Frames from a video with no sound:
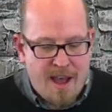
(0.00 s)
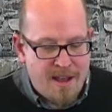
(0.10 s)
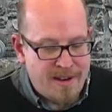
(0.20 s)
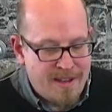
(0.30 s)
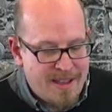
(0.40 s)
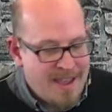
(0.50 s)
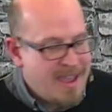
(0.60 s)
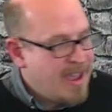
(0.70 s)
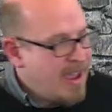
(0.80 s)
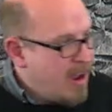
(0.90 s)
God,
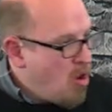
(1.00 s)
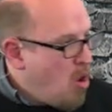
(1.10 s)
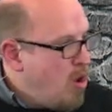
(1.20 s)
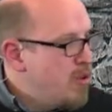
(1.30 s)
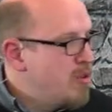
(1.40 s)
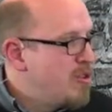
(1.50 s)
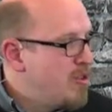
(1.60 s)
and all